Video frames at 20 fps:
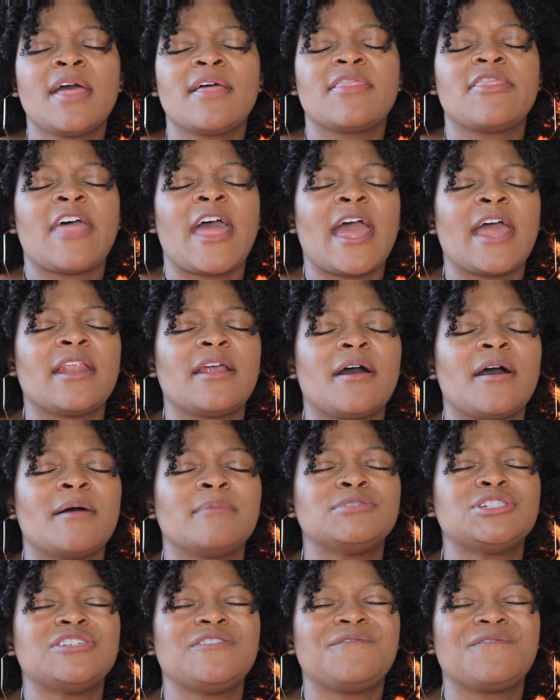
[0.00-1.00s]

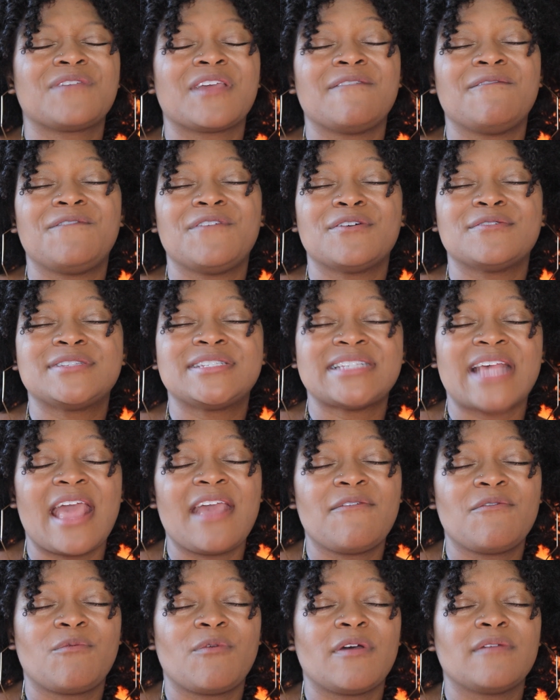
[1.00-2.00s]
that she can feel
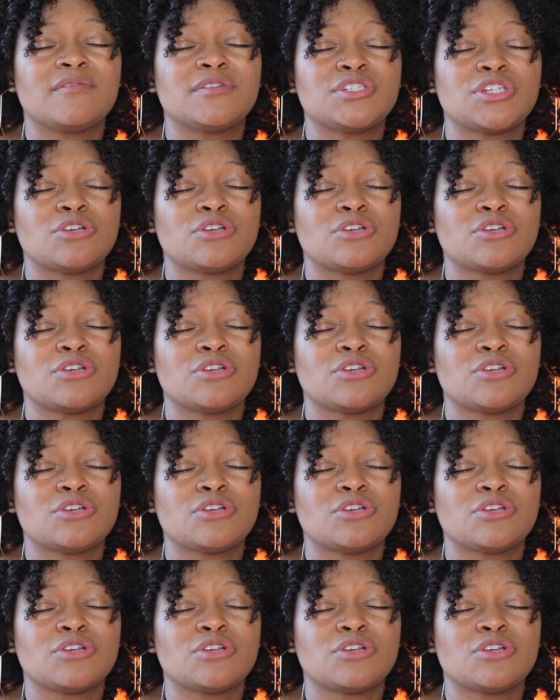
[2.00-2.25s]
safe with.